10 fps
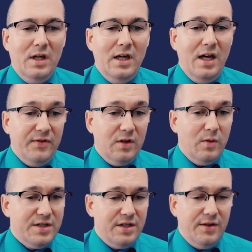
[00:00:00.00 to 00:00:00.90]
And for
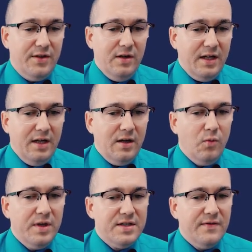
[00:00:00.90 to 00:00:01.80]
question 30,
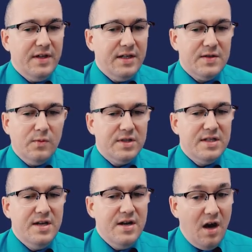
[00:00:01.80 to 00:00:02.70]
which of these was
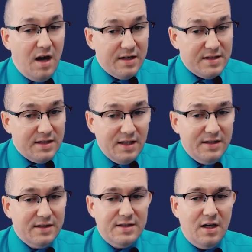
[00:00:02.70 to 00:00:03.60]
not in
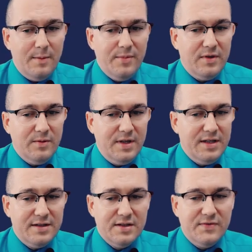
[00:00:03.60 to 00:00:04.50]
the top 3
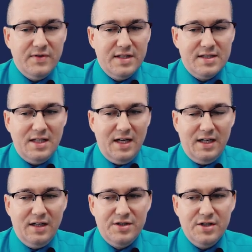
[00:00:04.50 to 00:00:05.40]
reasons for
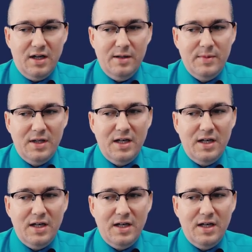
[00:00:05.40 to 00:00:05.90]
disliking a job?